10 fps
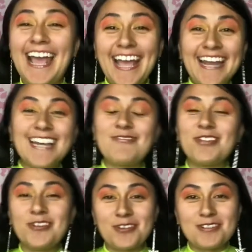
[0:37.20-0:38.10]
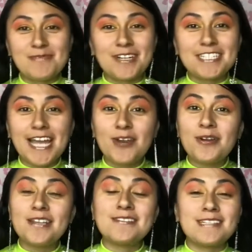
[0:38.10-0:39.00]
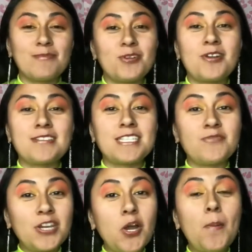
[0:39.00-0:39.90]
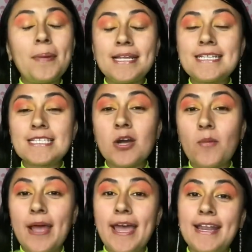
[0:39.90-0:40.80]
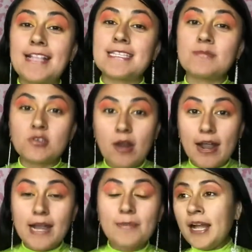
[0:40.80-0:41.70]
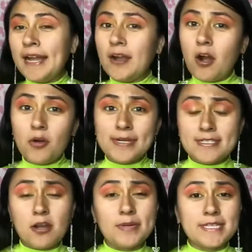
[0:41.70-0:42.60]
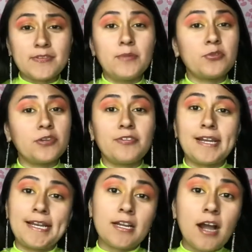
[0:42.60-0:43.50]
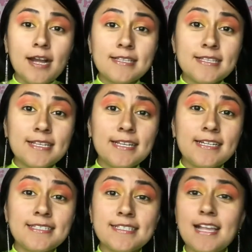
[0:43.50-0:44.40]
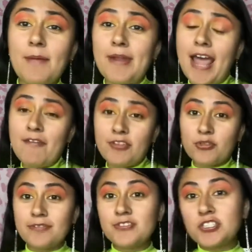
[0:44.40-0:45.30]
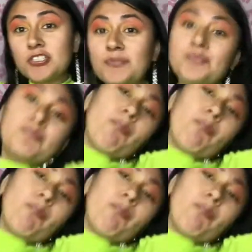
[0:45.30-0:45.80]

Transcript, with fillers: and if you're new to my channel and you stumbled across this video, please go ahead and subscribe. I always, always film thrift-related content. I'm an avid thrifter